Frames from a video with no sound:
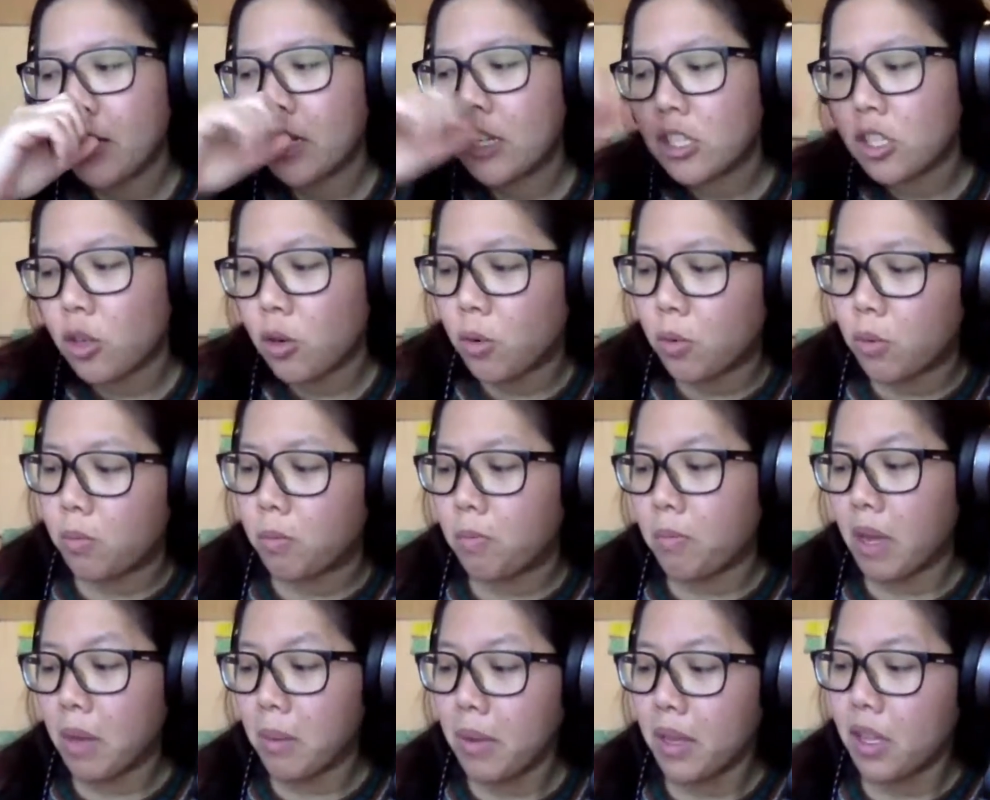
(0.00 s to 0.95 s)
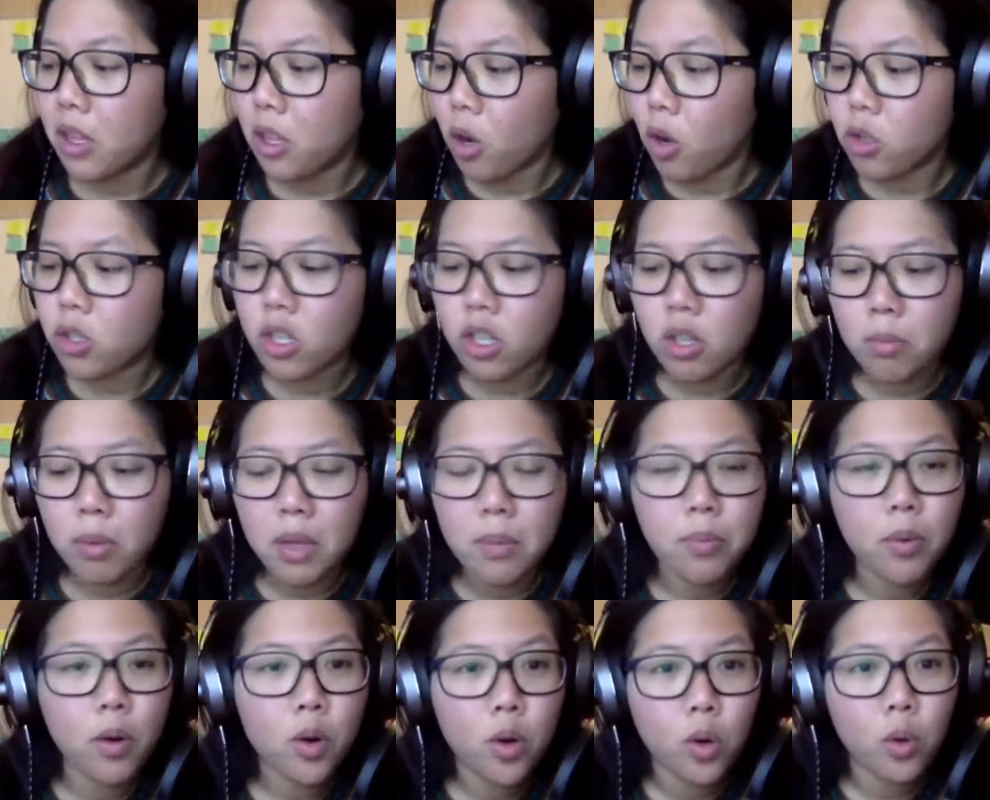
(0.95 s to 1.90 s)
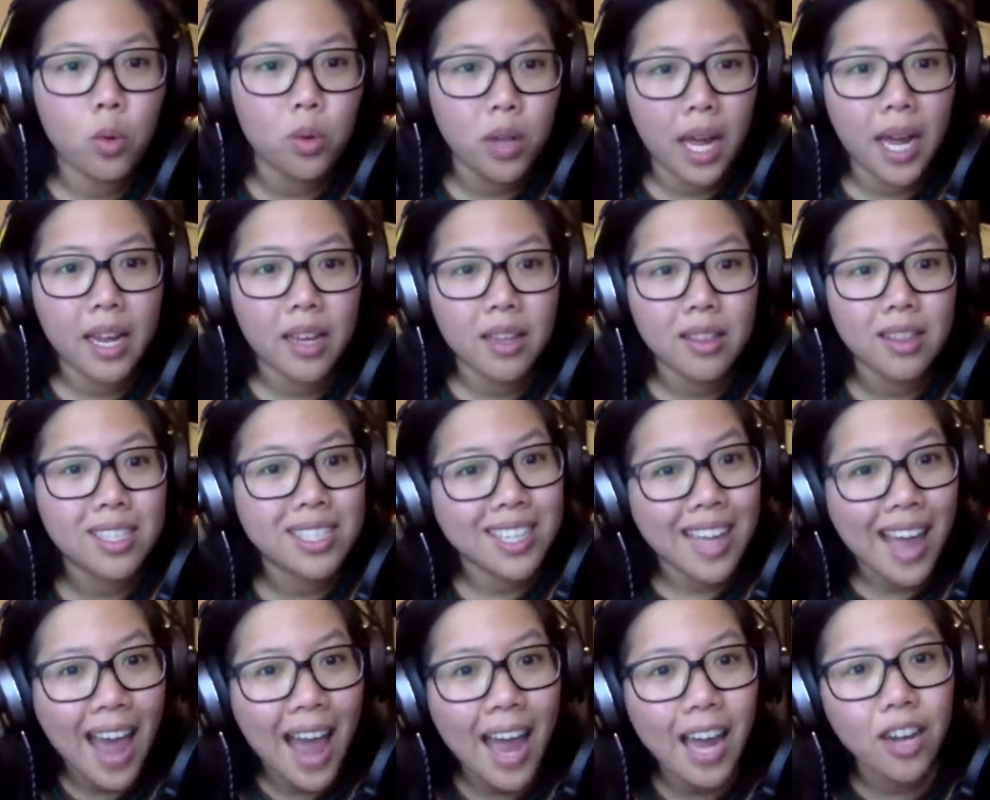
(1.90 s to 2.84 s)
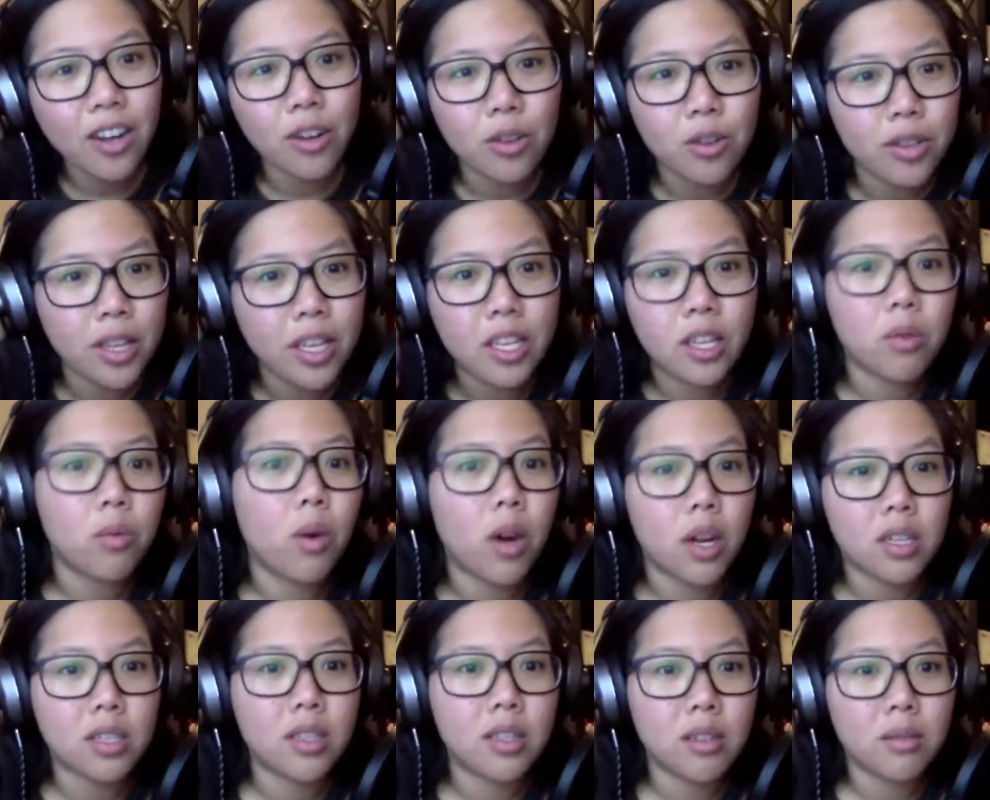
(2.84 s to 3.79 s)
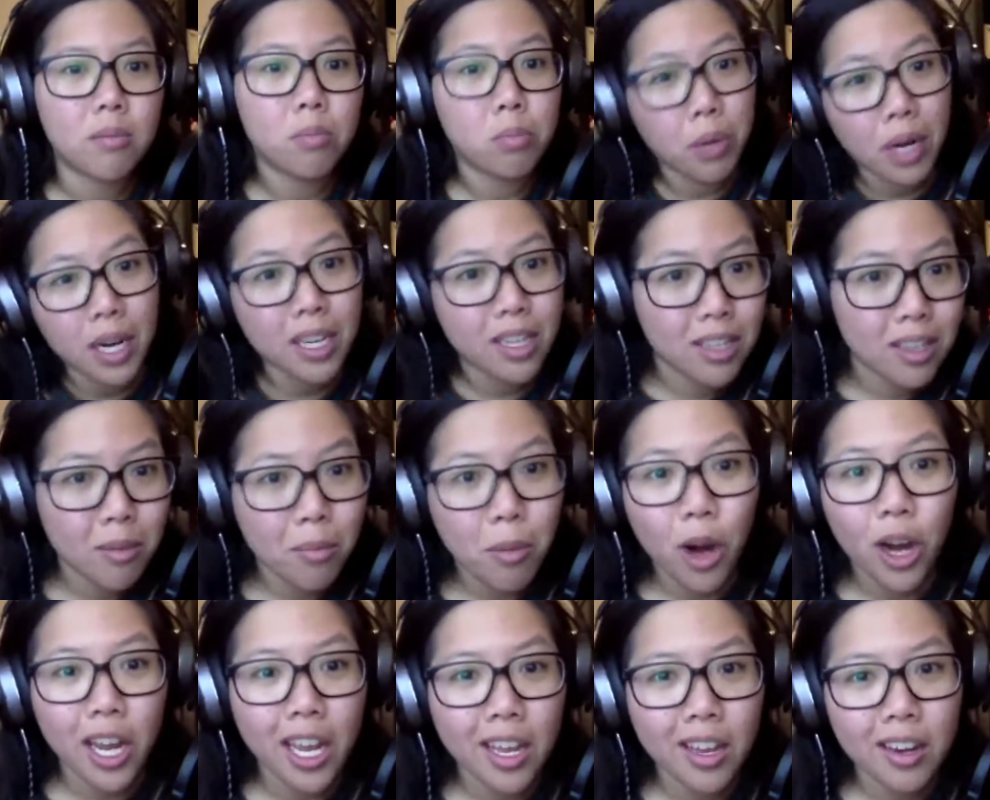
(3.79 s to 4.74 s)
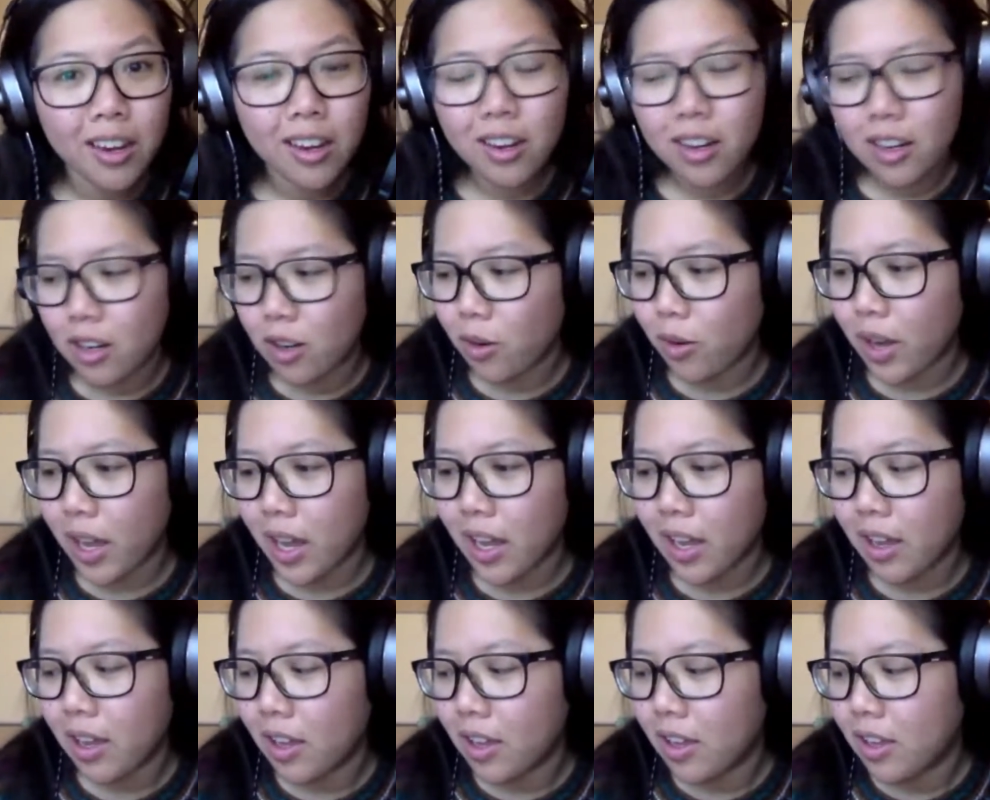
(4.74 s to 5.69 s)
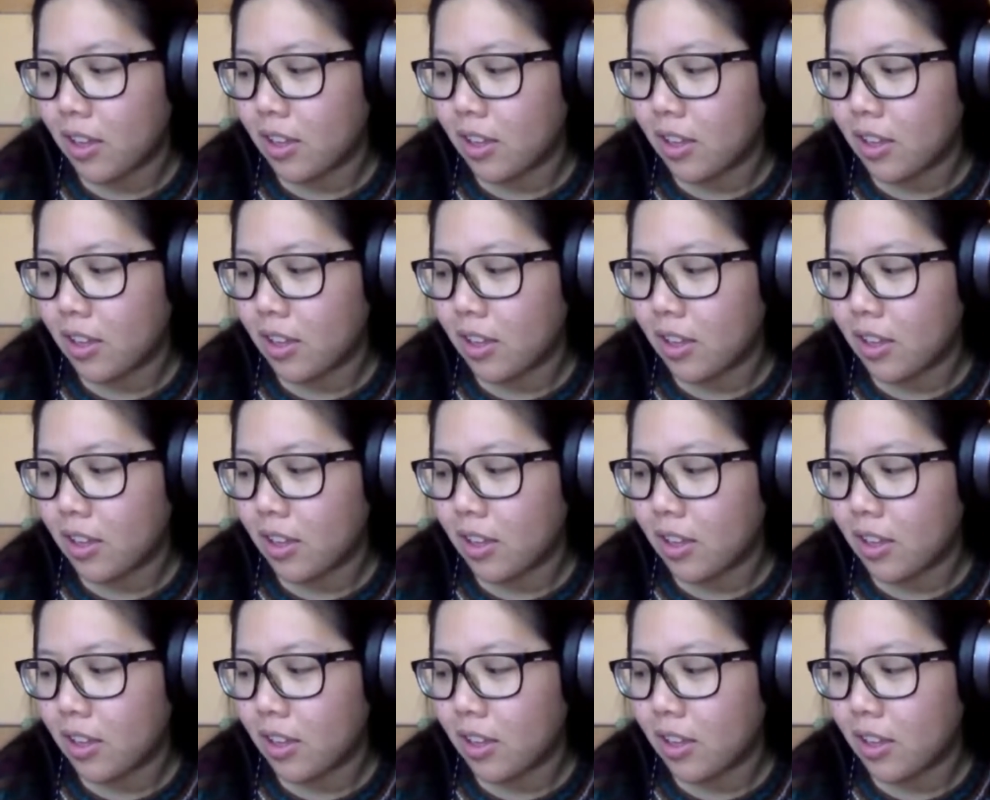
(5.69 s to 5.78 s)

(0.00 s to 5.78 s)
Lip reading: So maybe those are the people who like this candle that you want to bring to the market, okay?